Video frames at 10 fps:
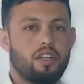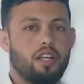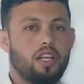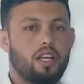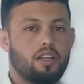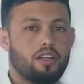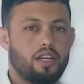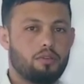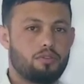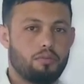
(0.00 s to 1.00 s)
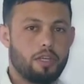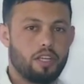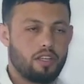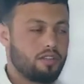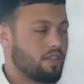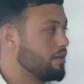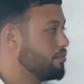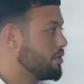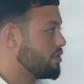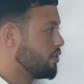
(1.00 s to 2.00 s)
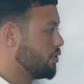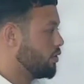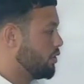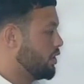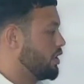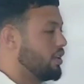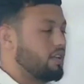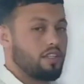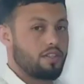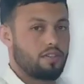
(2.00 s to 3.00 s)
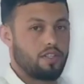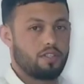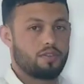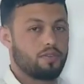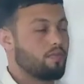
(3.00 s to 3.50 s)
and how to make examples for this tense.